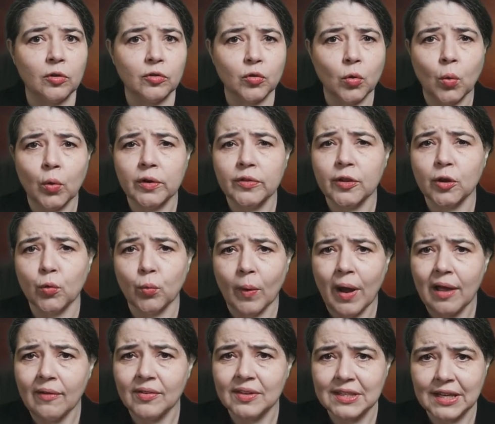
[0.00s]
toward the
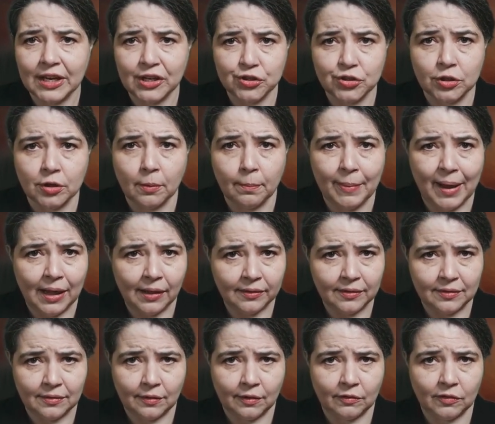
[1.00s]
gravitational
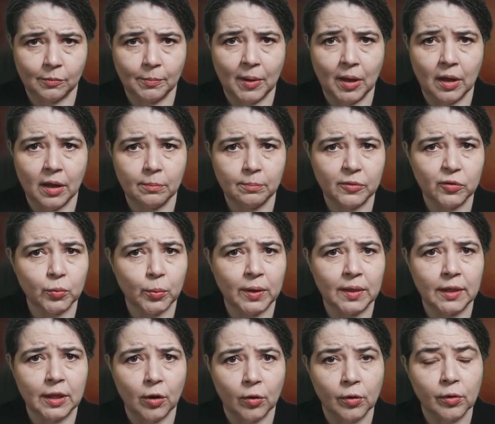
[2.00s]
balancing spot between
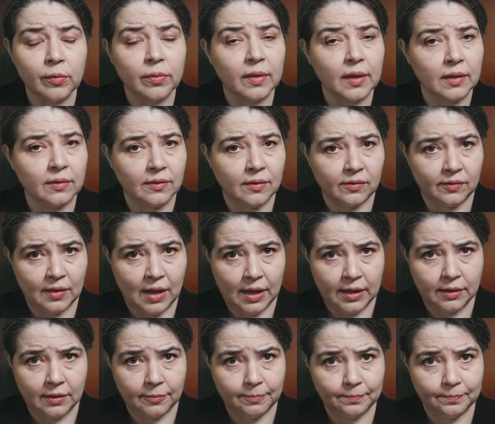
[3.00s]
the Earth and the Sun.